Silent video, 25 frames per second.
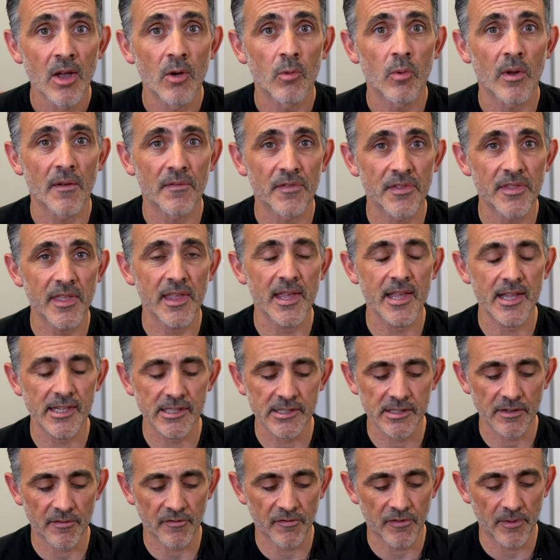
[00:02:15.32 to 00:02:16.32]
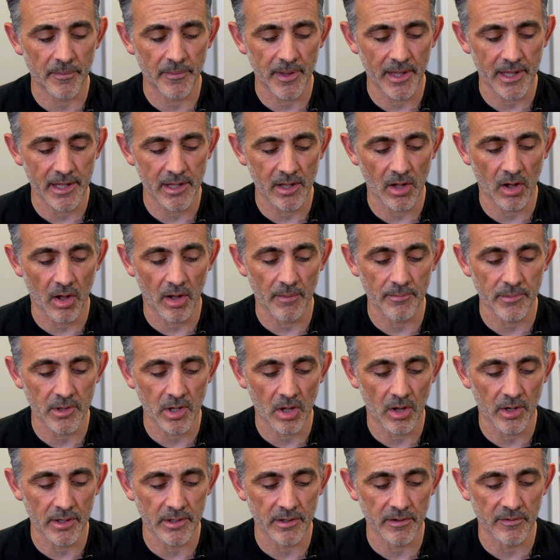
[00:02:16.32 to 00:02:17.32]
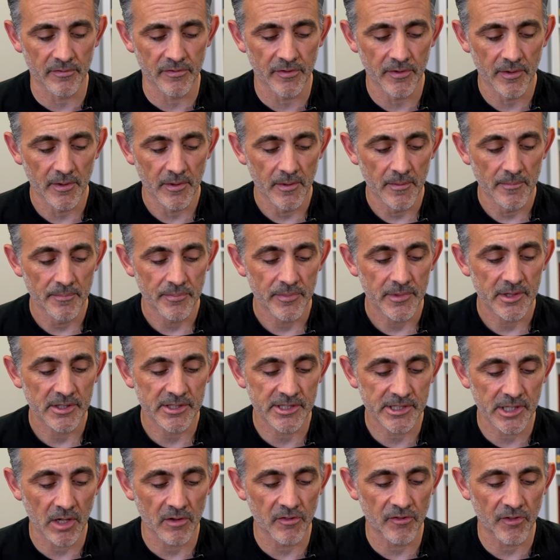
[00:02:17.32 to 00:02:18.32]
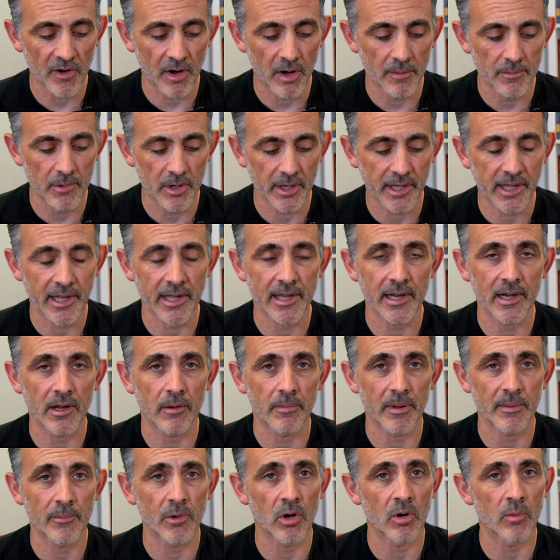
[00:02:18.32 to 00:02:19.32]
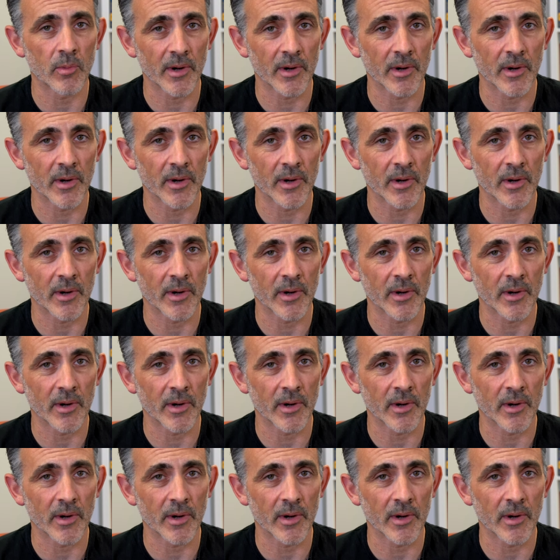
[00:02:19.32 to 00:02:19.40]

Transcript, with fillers: With these, for me, I'm kind of, so far I'm looking a little bit more.